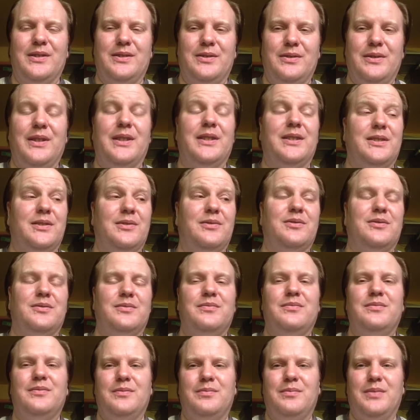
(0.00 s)
So yes, I was
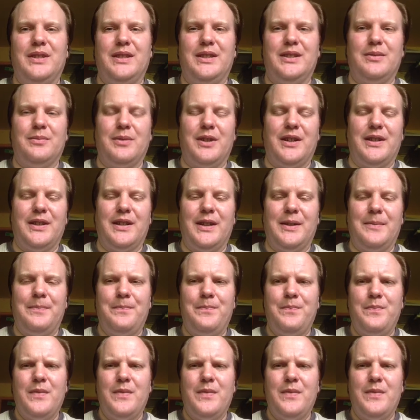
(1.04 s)
pleased about that.